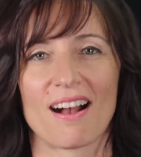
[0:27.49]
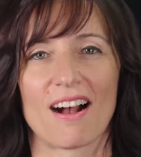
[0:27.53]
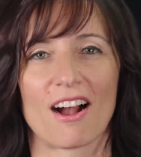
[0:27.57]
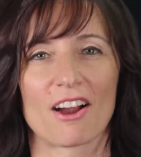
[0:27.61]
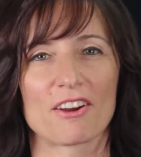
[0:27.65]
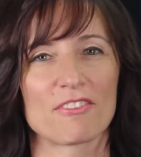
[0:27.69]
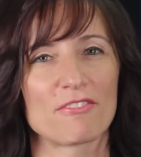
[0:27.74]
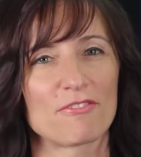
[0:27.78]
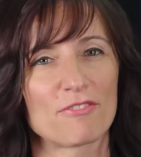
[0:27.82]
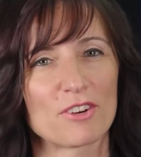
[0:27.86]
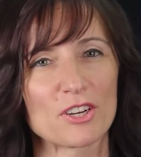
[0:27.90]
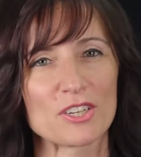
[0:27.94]

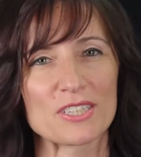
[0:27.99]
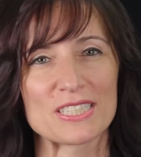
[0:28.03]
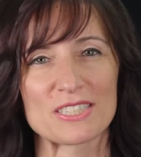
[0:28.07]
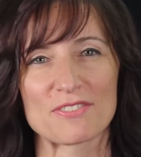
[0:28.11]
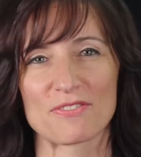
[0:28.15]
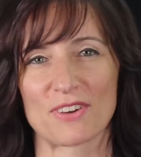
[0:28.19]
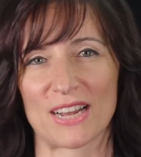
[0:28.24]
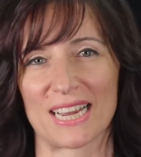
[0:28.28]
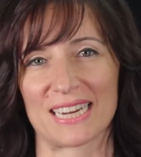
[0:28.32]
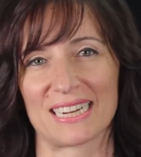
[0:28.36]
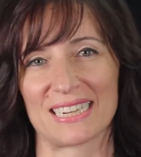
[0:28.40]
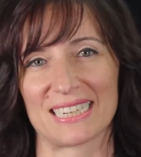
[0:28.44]
Our
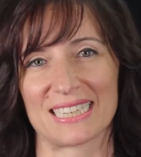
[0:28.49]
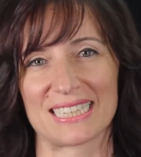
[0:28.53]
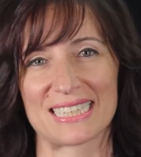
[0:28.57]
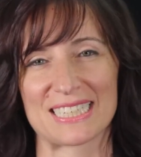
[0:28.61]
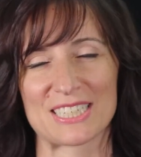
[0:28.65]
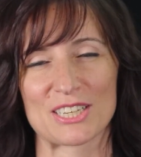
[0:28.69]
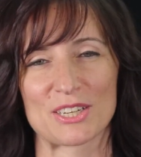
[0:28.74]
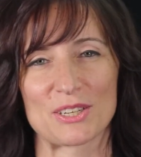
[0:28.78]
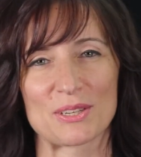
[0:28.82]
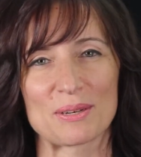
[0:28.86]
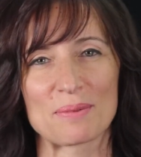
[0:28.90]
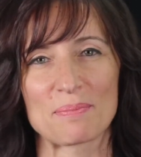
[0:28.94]
first
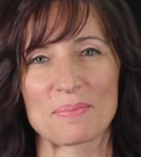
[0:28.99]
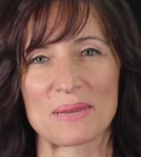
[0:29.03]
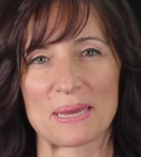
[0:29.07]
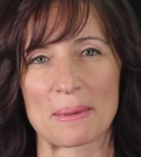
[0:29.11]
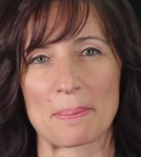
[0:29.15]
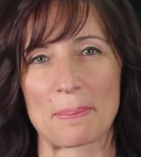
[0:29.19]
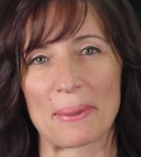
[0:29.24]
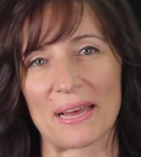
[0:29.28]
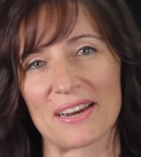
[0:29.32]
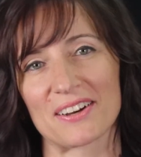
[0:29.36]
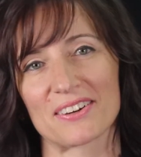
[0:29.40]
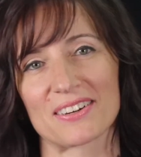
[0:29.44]
finalist couldn't be
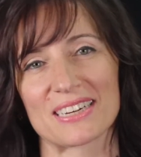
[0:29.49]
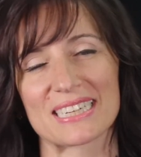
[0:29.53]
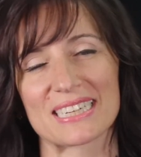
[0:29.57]
a better